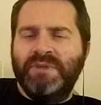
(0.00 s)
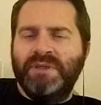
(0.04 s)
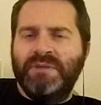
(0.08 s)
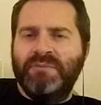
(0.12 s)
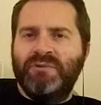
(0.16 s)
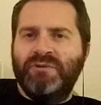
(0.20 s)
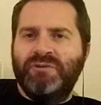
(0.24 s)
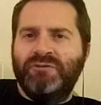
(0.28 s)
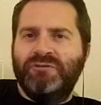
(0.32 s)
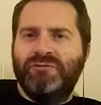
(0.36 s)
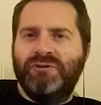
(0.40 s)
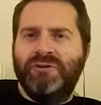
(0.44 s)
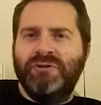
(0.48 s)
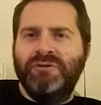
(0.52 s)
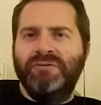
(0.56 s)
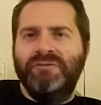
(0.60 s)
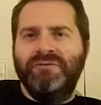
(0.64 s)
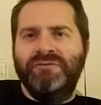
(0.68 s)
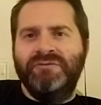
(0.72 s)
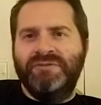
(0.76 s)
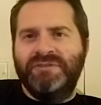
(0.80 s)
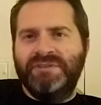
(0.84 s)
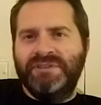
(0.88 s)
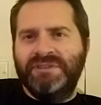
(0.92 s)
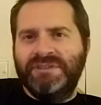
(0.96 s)
be
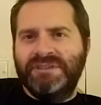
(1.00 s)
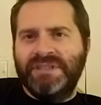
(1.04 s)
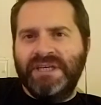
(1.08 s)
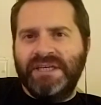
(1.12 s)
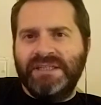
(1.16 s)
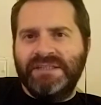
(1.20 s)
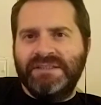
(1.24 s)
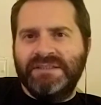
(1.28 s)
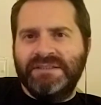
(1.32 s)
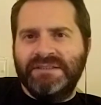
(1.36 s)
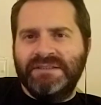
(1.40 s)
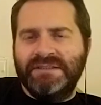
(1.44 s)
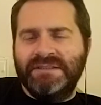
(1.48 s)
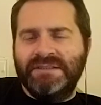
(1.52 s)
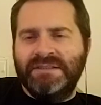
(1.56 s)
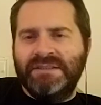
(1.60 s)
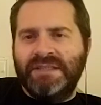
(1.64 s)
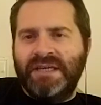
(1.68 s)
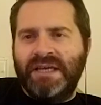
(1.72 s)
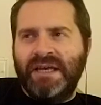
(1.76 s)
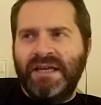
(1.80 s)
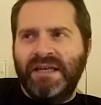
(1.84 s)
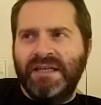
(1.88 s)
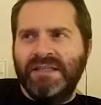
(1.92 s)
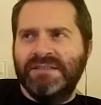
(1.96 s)
betrothed to Satan,
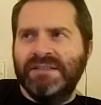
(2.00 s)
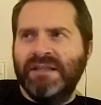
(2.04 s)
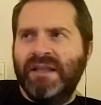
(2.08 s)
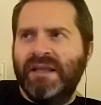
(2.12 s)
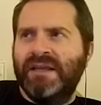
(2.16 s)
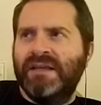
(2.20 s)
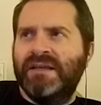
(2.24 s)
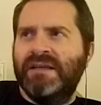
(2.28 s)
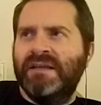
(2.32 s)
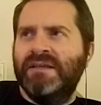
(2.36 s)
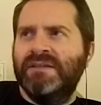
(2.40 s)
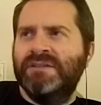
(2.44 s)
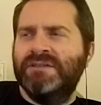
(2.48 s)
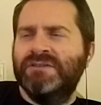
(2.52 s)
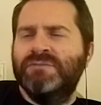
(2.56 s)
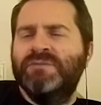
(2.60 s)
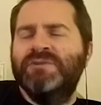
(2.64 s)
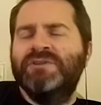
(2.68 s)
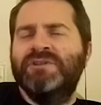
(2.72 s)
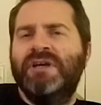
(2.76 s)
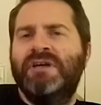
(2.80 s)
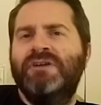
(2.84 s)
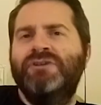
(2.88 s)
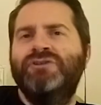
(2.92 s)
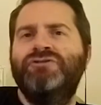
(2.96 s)
and it's
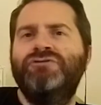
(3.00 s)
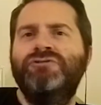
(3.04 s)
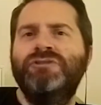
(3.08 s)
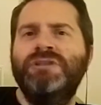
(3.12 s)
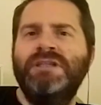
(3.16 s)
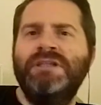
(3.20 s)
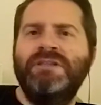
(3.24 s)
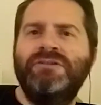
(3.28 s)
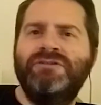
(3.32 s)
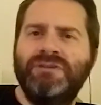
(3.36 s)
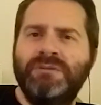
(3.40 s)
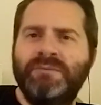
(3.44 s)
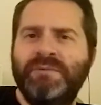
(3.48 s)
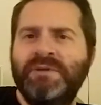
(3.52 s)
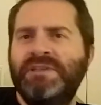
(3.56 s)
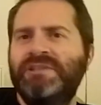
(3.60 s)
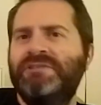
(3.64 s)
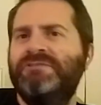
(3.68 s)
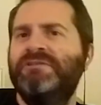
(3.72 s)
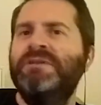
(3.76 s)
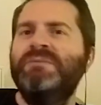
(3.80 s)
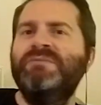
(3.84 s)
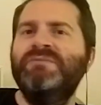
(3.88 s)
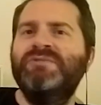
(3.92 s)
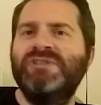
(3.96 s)
almost like a trippy
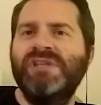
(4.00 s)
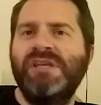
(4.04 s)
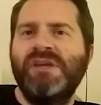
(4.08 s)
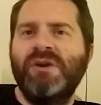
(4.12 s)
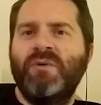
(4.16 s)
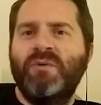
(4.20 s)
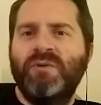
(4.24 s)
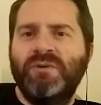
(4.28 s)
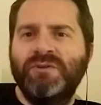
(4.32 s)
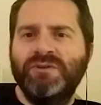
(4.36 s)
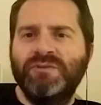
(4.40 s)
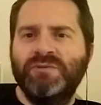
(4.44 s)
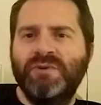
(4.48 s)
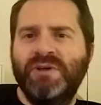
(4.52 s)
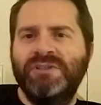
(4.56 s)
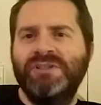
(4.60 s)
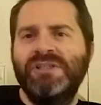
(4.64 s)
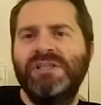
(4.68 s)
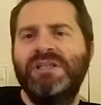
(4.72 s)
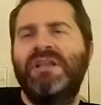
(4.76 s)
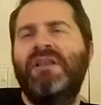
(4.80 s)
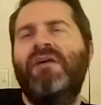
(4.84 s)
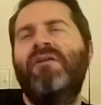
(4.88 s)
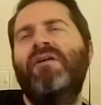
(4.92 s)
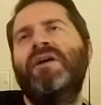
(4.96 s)
dream sequence where
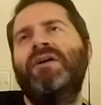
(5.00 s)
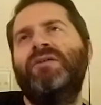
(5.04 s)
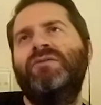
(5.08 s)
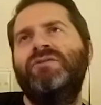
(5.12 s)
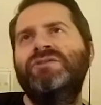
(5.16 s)
she's lying